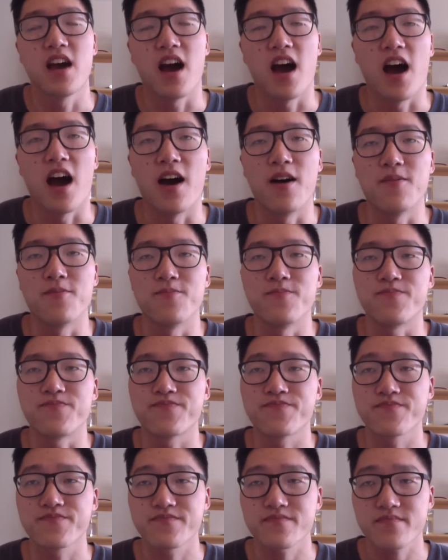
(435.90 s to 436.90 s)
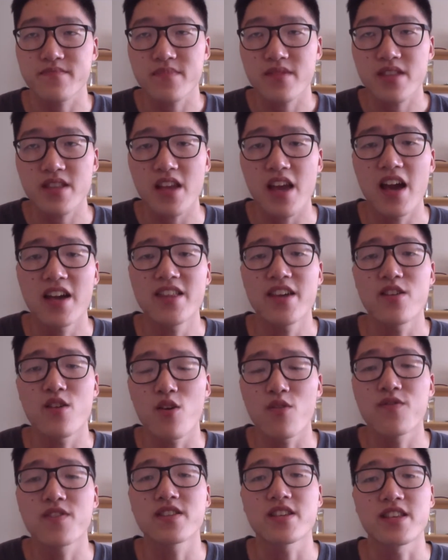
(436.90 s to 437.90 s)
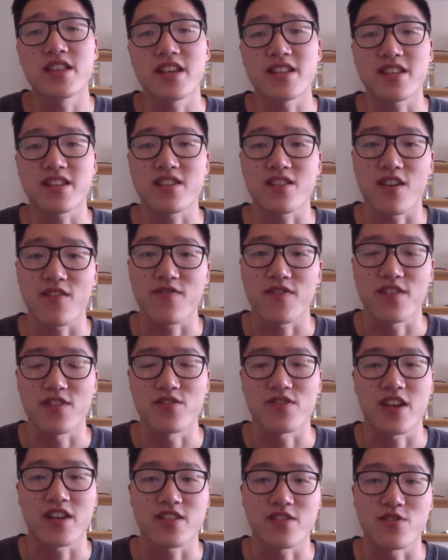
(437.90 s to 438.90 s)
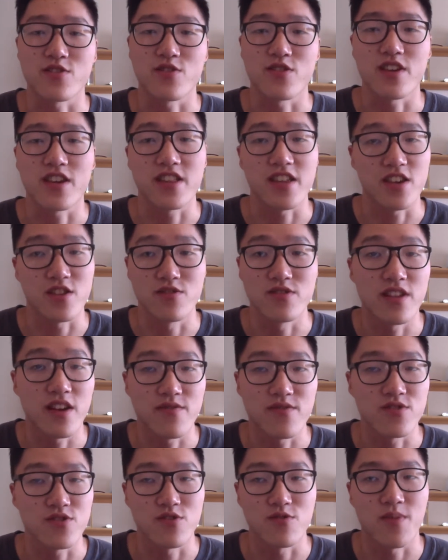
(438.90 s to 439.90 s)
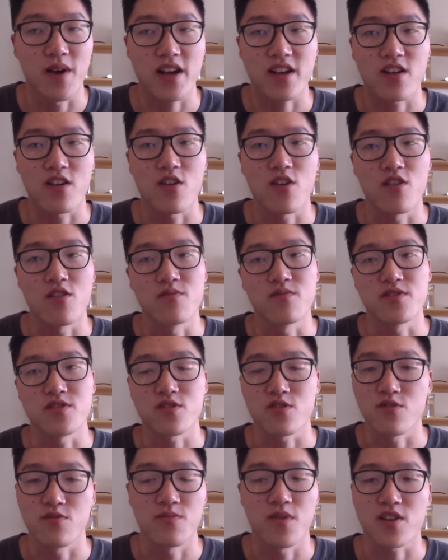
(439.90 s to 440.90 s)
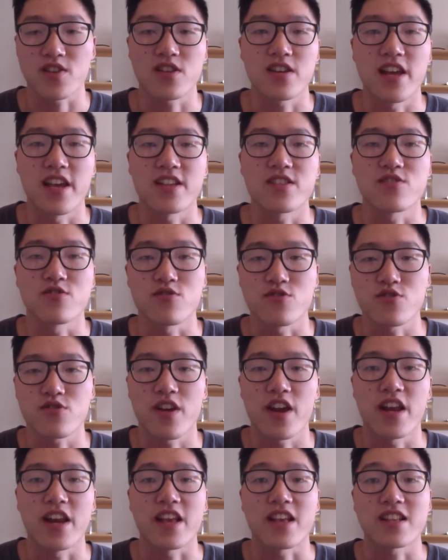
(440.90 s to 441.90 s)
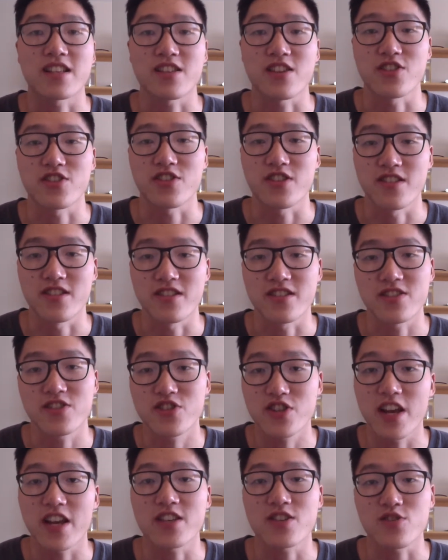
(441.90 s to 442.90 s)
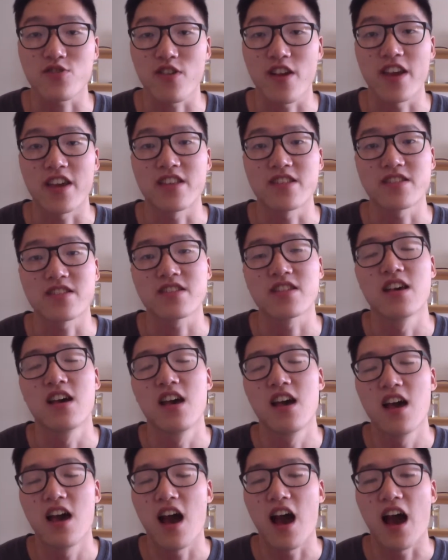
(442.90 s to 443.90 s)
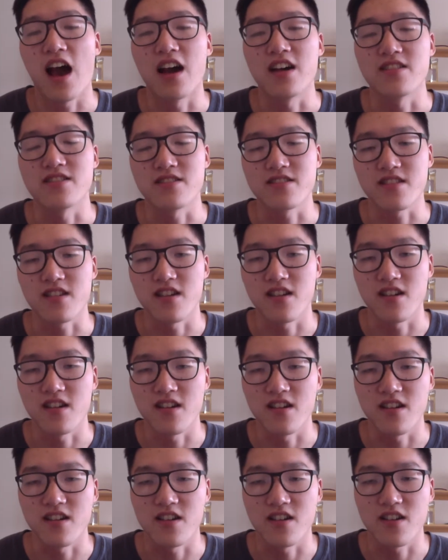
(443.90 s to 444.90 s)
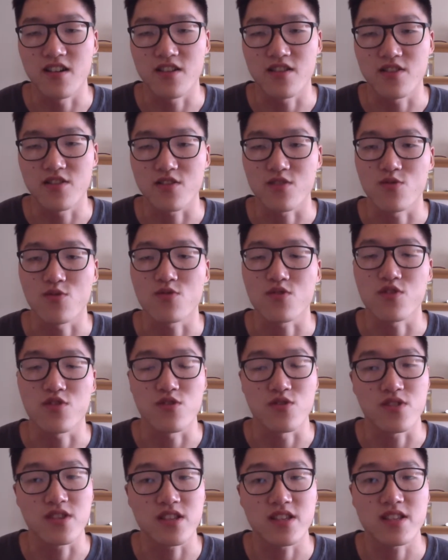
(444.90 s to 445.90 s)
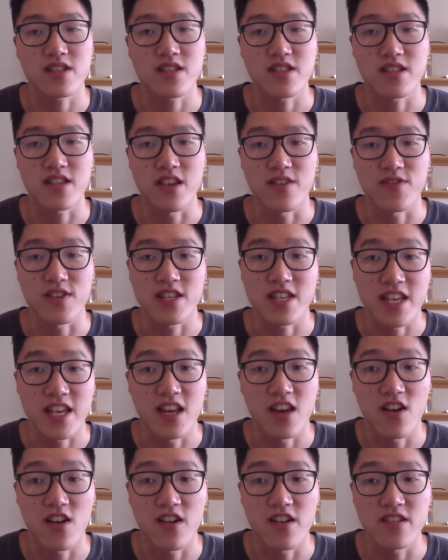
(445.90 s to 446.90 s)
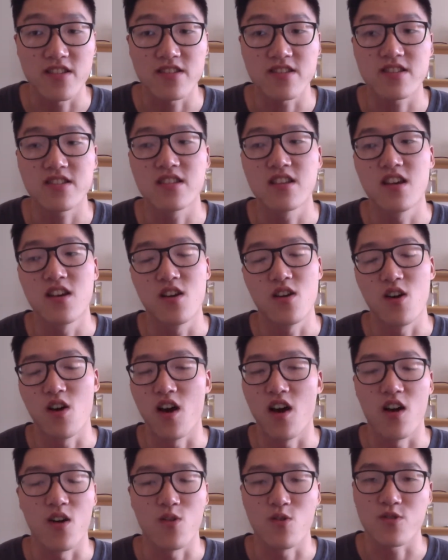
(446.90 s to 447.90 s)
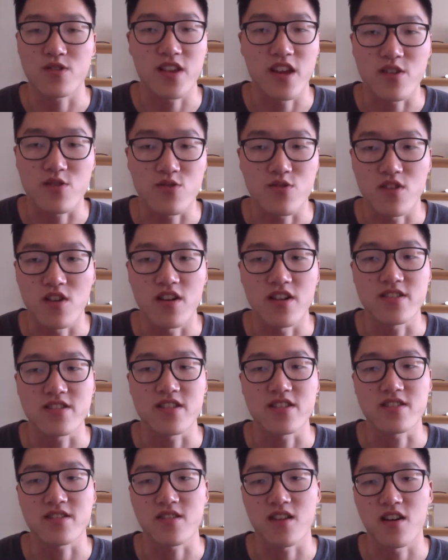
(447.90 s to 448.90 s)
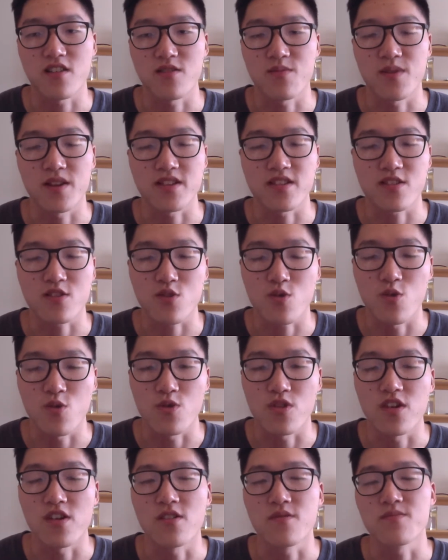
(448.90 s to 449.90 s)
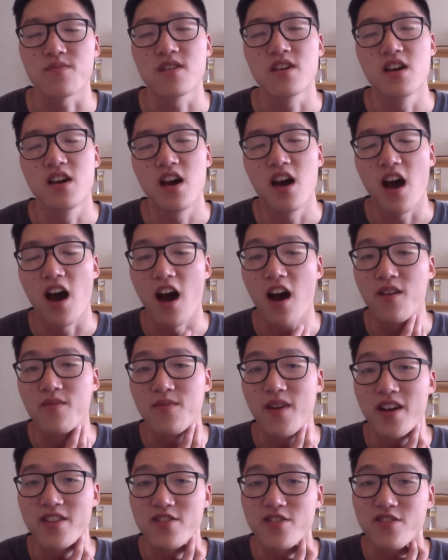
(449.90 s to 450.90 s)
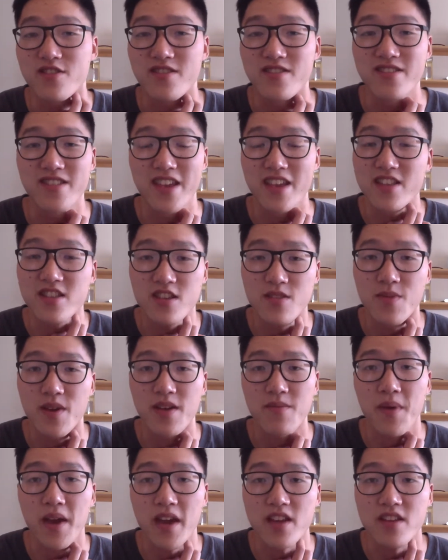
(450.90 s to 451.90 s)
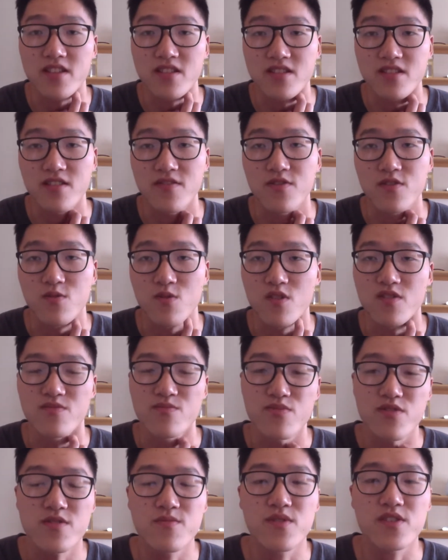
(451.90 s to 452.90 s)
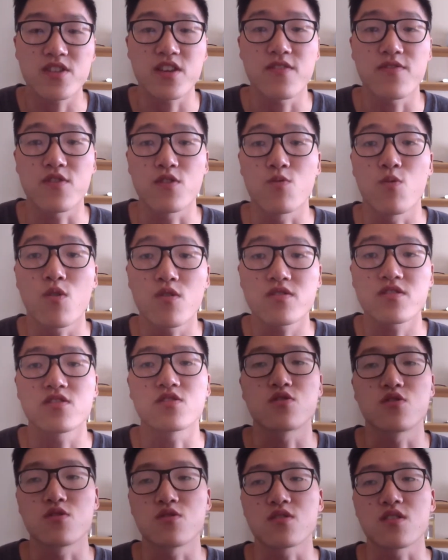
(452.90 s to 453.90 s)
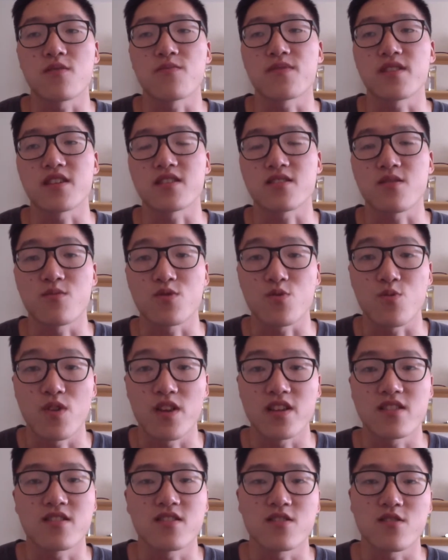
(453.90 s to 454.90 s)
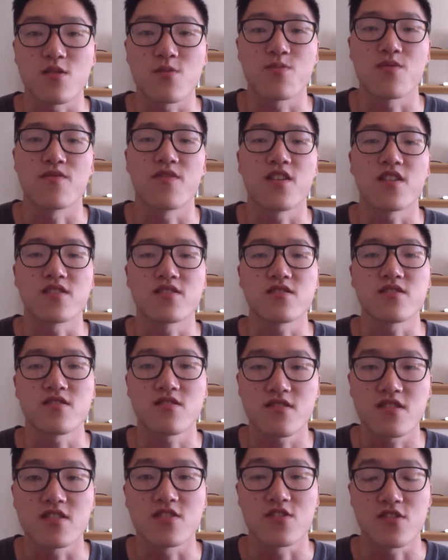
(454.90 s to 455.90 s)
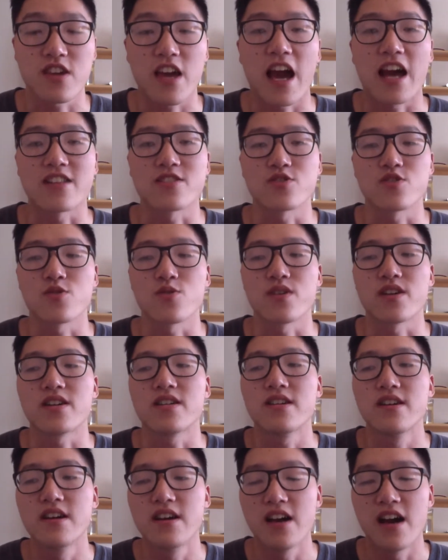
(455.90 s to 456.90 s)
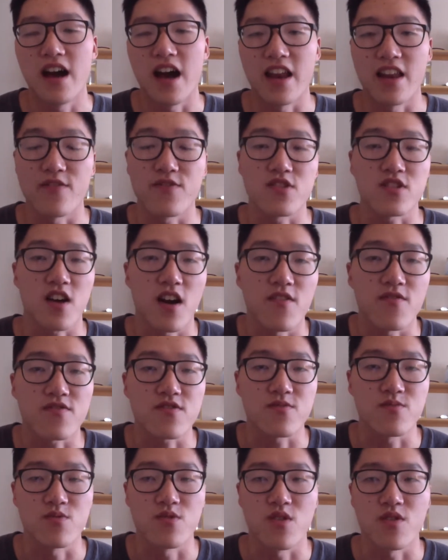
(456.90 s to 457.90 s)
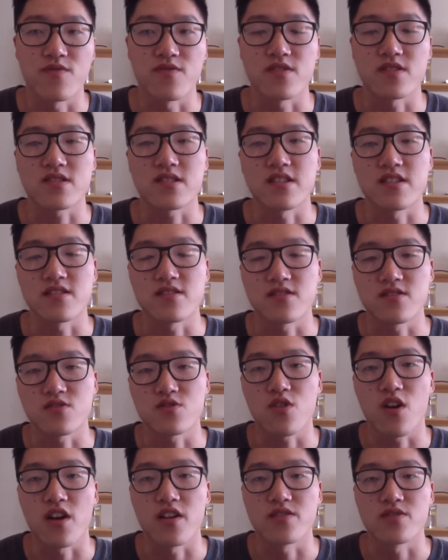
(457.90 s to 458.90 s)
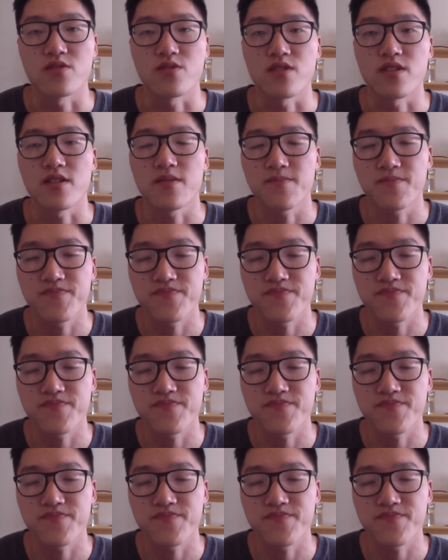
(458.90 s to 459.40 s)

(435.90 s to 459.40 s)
And then obviously there's the stuff that you get to do here that you never do back at home until much later in your training, such as chest drains, and you can also do CVC lines, or central lines as other places call them. And you can intubate patients if you want. Pretty much if you want to do something and someone's willing to supervise you, then you can do it. And if you're comfortable, obviously, to try and do it.